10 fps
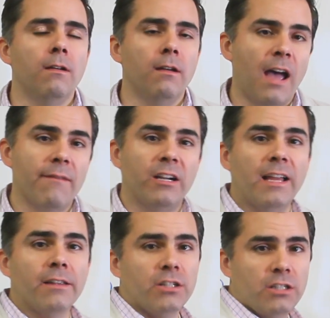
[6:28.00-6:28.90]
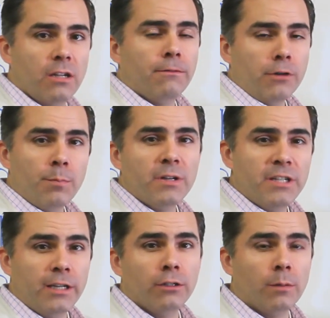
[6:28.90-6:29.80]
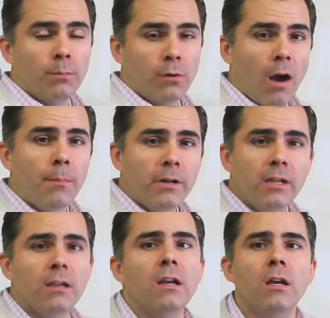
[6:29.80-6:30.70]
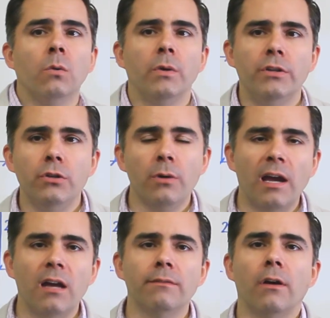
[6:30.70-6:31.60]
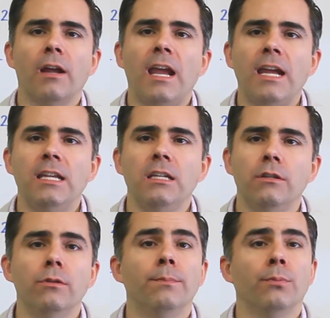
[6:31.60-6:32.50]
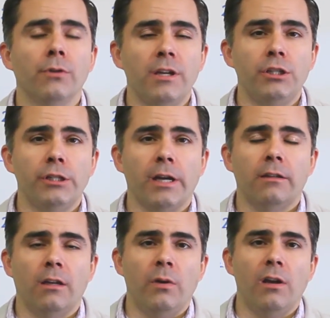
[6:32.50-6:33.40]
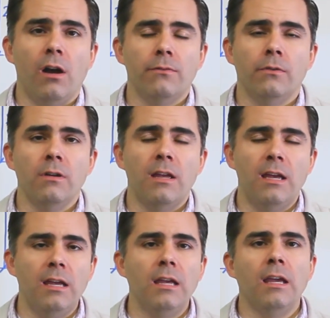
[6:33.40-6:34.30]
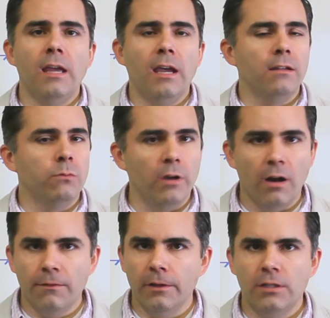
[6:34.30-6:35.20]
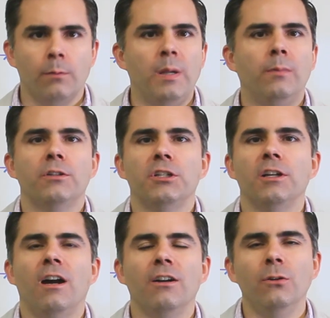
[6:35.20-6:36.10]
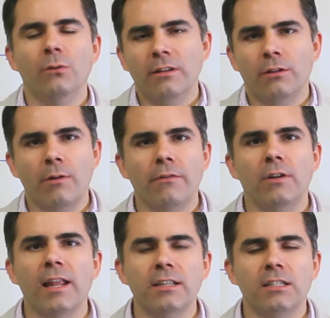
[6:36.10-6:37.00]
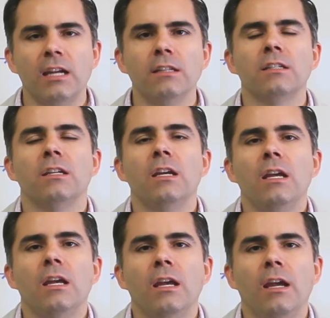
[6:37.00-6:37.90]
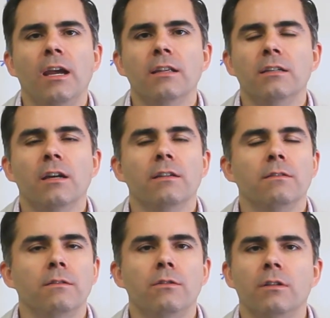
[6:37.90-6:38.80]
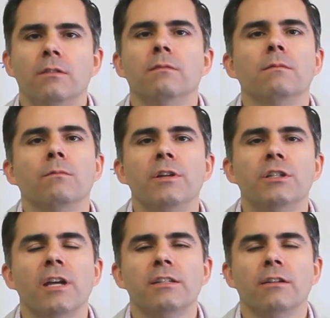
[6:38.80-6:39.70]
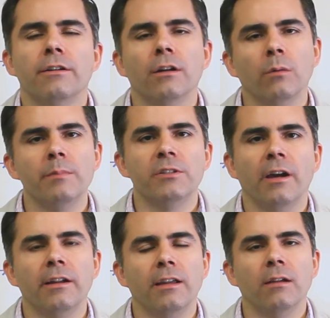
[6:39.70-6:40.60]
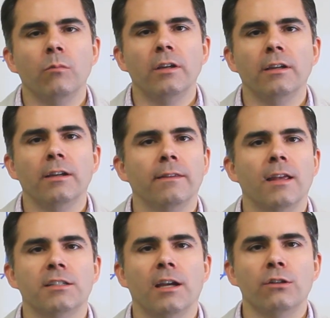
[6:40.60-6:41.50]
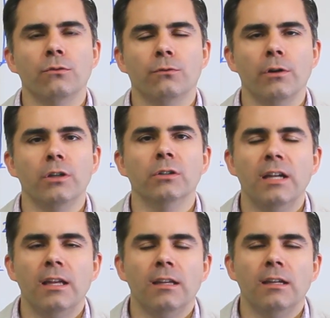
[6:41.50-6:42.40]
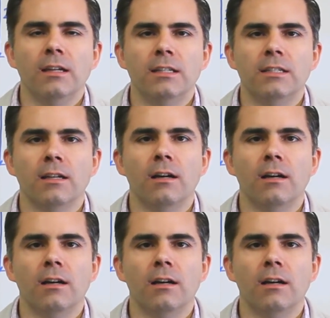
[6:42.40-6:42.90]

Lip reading: have an analysis done for your particular property, we do have our ADU pre-check that we offer. And we offer this for people in Chicago and throughout the United States. And you can reach us on our website and we can get that scheduled for you. It's